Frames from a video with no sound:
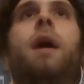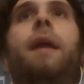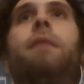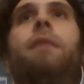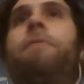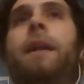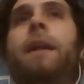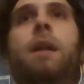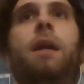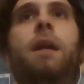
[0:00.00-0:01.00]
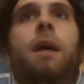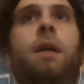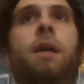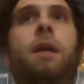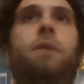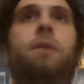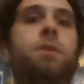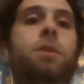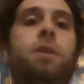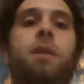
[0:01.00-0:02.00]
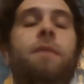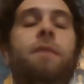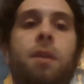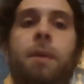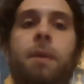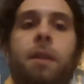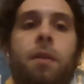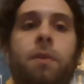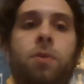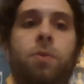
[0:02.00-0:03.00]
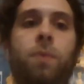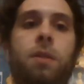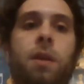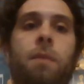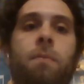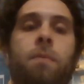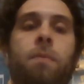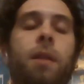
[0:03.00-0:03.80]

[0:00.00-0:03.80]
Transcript: And finally, like I was just having some interviews with some